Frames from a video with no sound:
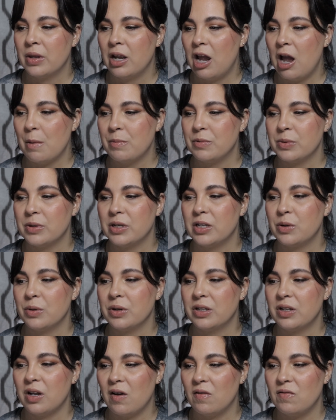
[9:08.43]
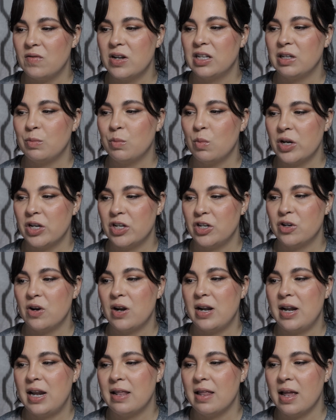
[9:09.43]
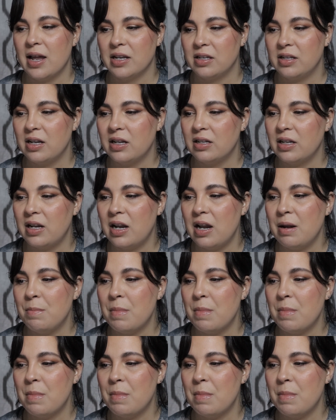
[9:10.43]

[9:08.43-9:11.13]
helps restore softness, moisture, and elasticity,